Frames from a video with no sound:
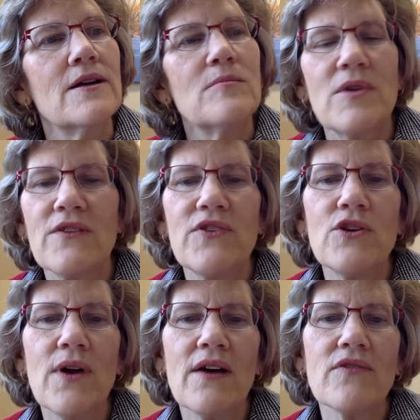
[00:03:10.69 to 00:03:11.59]
but if
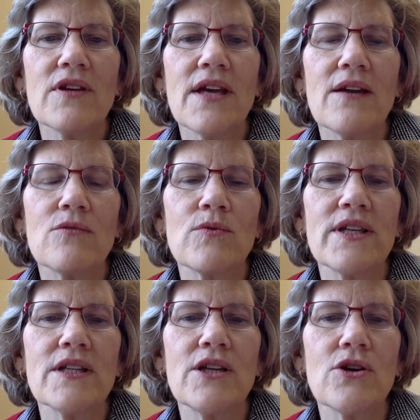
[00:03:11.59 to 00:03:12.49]
you ever get
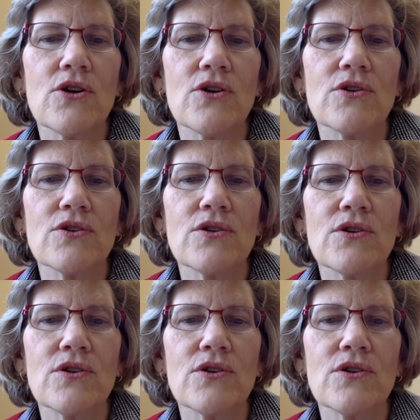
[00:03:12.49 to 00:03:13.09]
really hurt,